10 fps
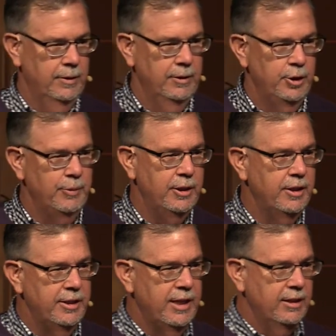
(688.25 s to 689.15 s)

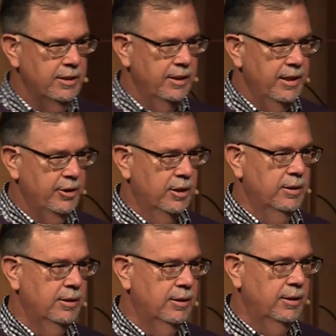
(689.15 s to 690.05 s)
Humility takes another
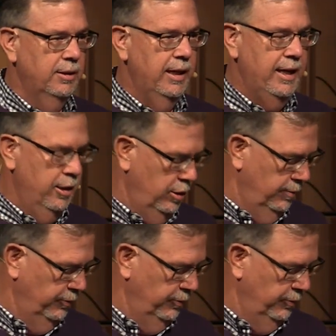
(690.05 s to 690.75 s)
angle.